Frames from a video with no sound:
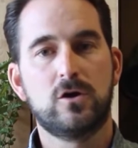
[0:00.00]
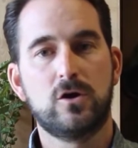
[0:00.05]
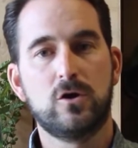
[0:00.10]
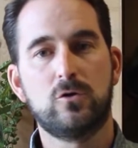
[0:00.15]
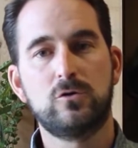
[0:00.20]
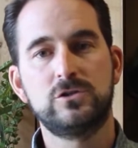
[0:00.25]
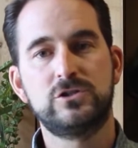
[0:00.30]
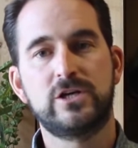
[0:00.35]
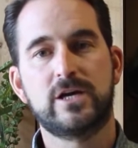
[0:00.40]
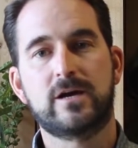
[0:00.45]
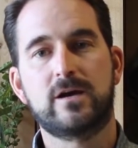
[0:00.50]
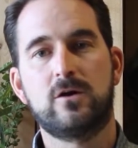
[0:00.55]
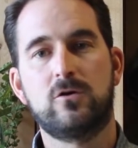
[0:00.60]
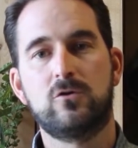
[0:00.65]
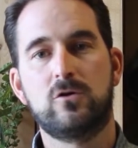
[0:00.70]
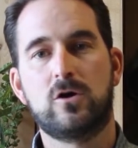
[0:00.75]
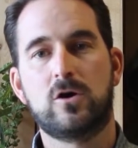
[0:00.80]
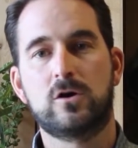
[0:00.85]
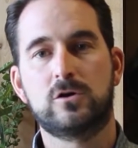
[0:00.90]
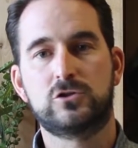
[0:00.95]
go and check
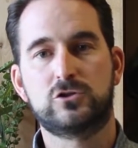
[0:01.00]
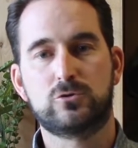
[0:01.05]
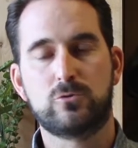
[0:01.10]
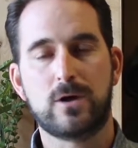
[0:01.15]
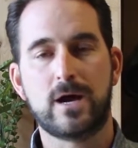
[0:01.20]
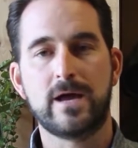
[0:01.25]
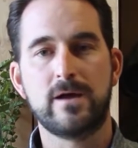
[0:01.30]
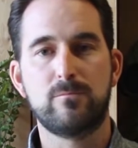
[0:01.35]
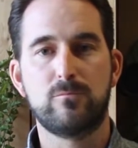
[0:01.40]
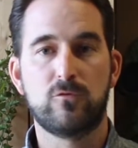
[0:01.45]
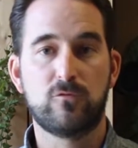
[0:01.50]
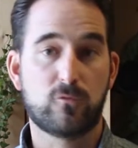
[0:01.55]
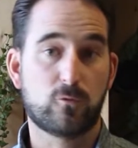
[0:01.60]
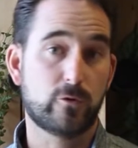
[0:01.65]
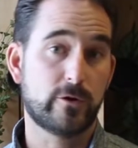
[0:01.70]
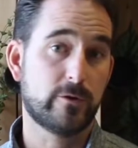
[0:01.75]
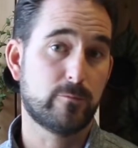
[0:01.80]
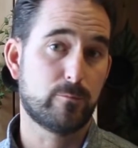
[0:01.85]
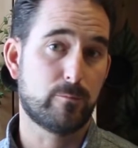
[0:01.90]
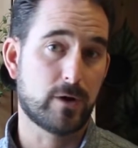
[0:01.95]
out our try it
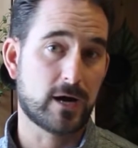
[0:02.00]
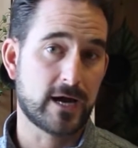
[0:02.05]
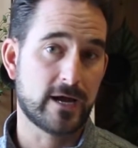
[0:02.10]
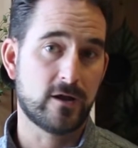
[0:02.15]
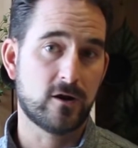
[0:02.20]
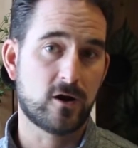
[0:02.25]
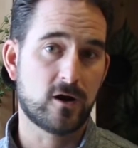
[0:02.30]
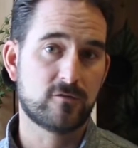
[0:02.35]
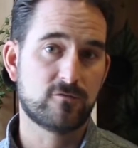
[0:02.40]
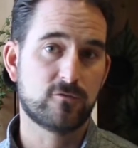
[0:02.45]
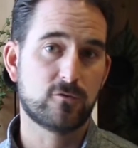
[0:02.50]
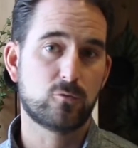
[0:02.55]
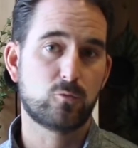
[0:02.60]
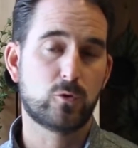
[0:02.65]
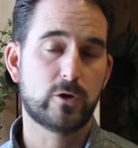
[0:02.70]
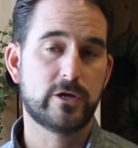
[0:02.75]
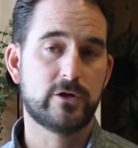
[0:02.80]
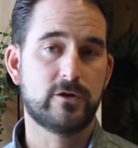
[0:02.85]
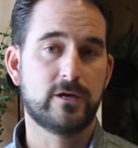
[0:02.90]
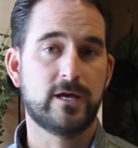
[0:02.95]
before you buy it offer
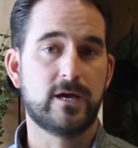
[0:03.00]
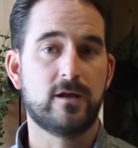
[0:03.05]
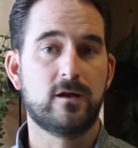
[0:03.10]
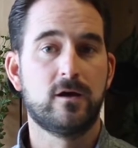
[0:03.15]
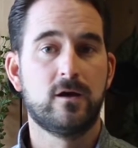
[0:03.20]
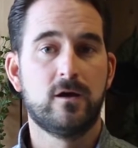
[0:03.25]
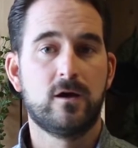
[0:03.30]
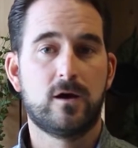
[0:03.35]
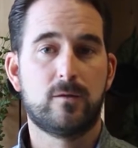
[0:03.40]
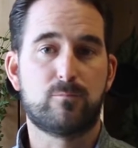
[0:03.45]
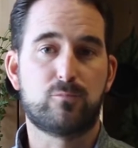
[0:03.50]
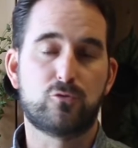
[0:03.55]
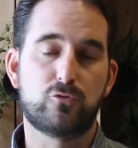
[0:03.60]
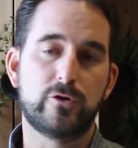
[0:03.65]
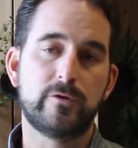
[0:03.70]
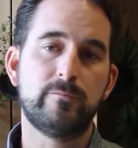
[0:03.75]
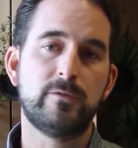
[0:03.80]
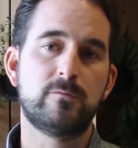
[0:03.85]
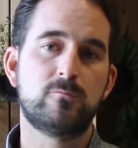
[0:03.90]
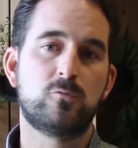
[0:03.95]
where you can get a
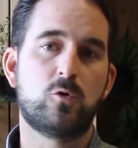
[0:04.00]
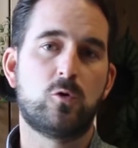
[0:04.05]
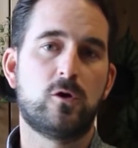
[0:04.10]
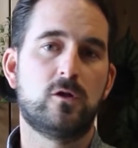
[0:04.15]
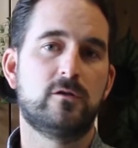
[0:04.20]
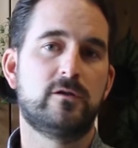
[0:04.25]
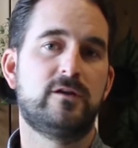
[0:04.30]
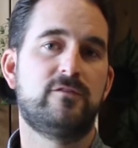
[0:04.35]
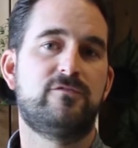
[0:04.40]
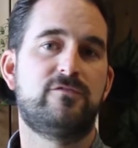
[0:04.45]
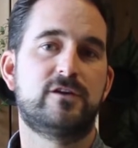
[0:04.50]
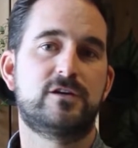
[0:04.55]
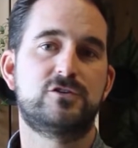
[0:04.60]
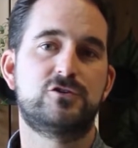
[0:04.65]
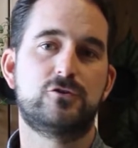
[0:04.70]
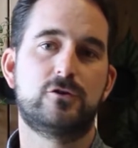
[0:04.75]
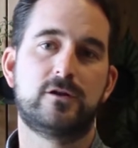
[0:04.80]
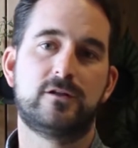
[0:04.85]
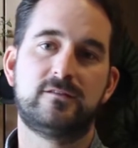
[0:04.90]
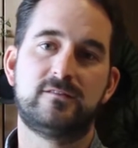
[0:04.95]
premium quality
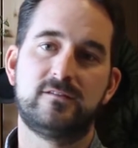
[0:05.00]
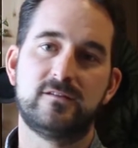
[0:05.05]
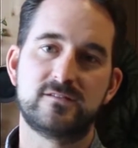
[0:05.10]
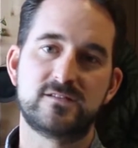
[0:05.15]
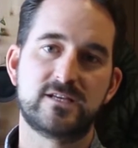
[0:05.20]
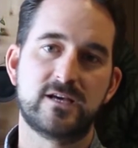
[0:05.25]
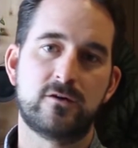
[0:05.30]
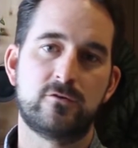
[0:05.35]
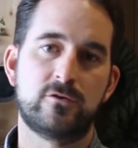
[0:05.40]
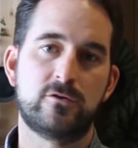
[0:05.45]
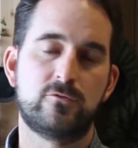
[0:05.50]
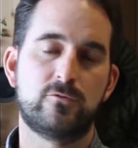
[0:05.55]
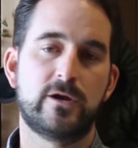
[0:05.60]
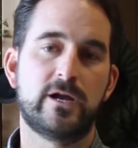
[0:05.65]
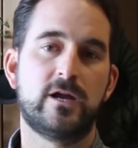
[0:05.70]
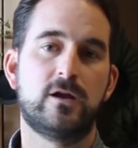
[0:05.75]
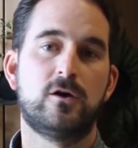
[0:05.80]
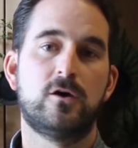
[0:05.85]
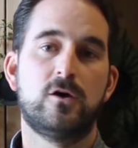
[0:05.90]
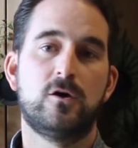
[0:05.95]
fixture at a discounted
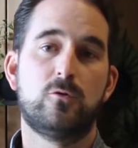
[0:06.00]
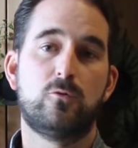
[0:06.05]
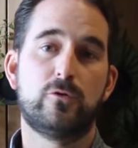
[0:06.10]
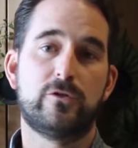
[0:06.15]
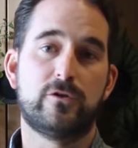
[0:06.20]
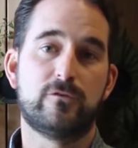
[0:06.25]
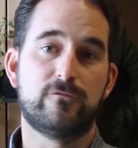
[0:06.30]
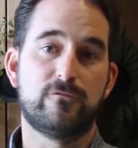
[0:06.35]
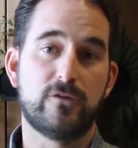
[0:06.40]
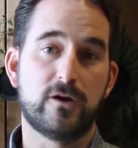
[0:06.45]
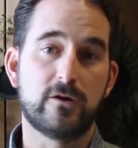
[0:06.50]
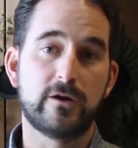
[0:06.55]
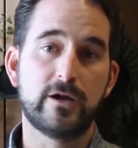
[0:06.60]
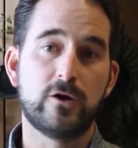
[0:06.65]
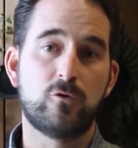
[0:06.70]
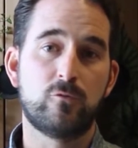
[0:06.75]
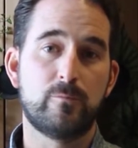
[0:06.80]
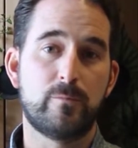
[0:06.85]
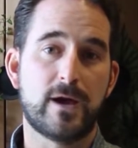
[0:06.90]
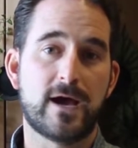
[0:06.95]
rate with your
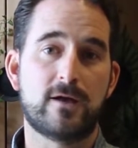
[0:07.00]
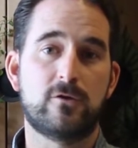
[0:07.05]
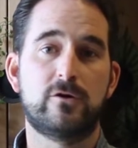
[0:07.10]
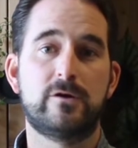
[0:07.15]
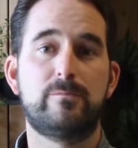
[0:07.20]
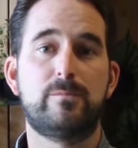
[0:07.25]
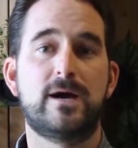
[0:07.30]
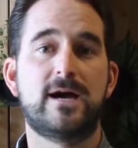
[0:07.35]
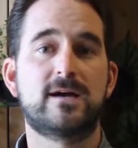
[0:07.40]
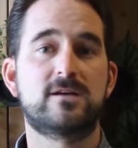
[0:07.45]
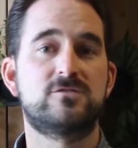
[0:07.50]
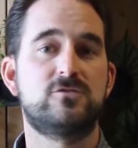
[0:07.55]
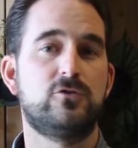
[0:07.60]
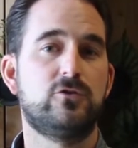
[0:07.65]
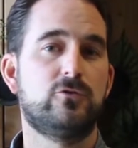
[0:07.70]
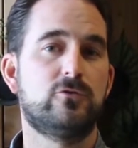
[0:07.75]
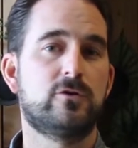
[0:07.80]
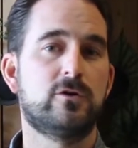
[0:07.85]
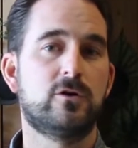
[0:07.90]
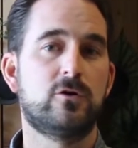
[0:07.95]
very own battery pack so
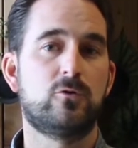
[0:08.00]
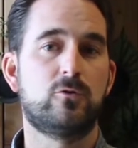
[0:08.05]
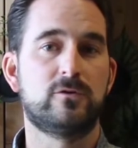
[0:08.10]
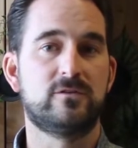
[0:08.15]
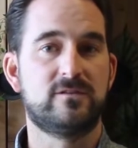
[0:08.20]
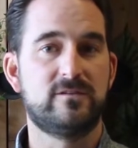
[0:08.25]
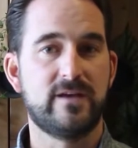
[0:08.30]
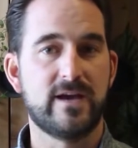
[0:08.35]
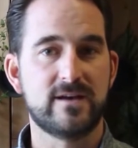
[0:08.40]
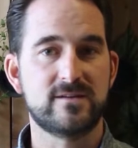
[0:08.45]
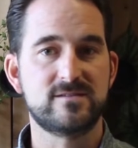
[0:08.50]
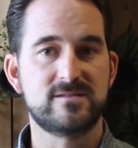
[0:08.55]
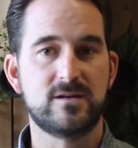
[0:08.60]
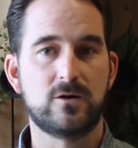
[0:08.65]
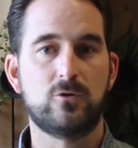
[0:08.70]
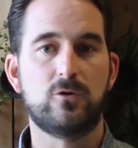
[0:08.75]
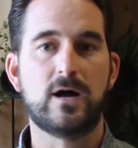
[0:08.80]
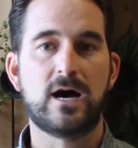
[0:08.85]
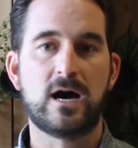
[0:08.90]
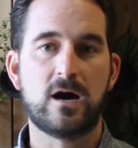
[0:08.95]
you can go and test
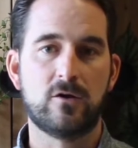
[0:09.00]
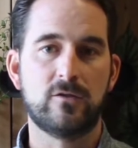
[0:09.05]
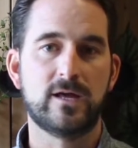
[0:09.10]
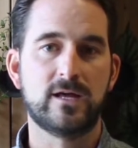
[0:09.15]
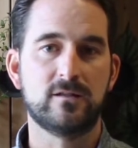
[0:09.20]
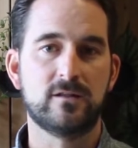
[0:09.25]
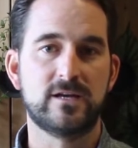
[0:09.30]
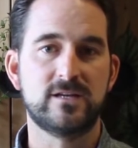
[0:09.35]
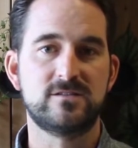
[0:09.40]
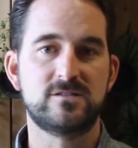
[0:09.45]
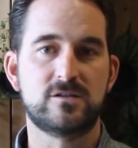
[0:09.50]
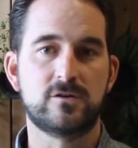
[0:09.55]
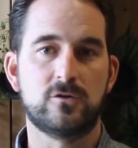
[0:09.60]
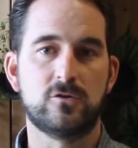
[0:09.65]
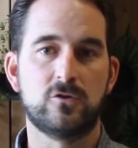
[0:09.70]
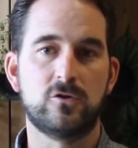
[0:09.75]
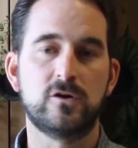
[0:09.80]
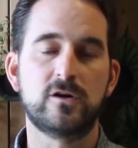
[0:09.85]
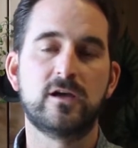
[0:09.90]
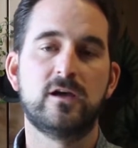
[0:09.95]
out how that light's
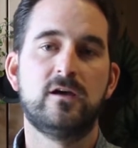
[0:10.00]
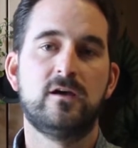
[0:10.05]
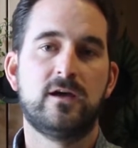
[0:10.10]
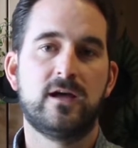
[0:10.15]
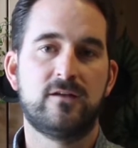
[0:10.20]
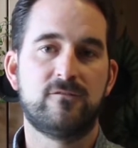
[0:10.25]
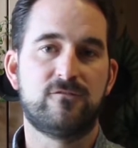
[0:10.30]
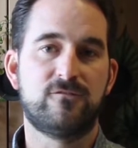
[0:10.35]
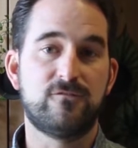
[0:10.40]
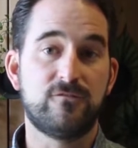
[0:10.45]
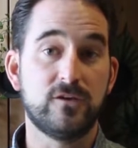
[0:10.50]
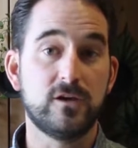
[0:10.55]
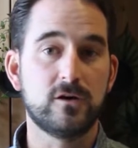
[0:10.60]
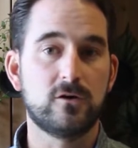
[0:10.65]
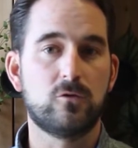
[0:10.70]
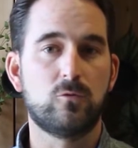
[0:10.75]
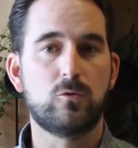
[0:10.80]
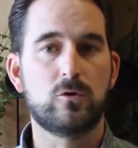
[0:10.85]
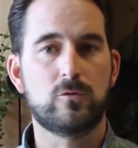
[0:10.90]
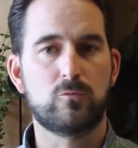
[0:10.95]
gonna look and
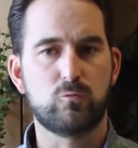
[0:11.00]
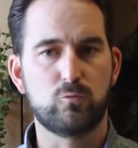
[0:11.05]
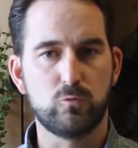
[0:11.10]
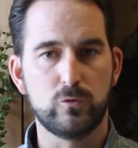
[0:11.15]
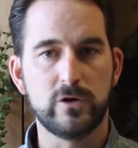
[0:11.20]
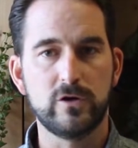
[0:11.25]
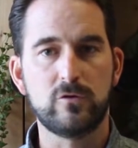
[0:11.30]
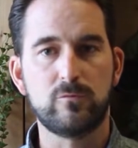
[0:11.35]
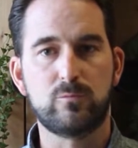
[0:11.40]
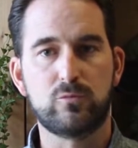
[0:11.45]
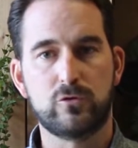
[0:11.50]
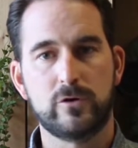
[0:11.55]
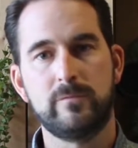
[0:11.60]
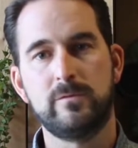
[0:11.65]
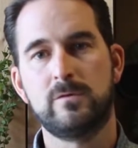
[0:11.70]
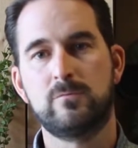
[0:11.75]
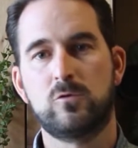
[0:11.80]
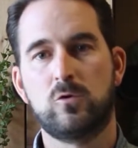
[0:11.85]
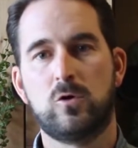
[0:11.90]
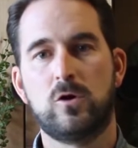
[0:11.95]
feel what a real
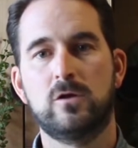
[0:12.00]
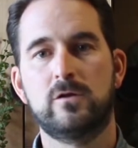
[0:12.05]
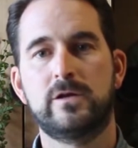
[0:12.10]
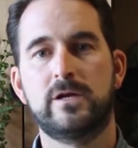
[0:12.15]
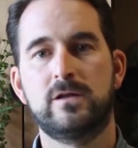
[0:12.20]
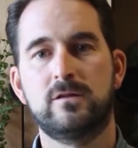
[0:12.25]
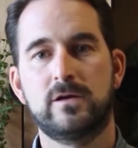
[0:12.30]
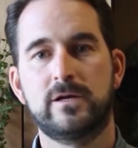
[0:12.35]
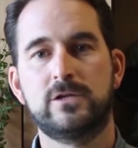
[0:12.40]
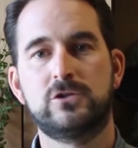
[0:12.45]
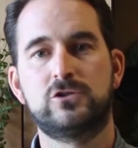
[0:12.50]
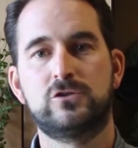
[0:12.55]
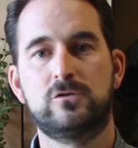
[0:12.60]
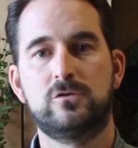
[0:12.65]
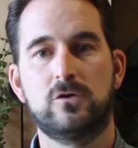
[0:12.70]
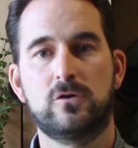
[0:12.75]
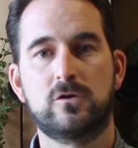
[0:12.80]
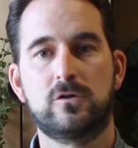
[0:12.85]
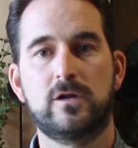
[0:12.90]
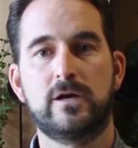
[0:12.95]
premium quality light
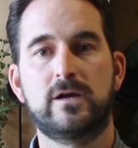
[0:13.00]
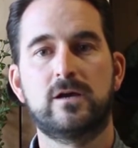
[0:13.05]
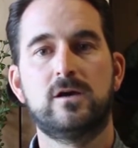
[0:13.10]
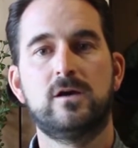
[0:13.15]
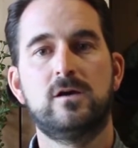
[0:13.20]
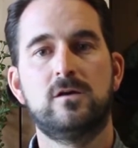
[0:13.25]
should look like.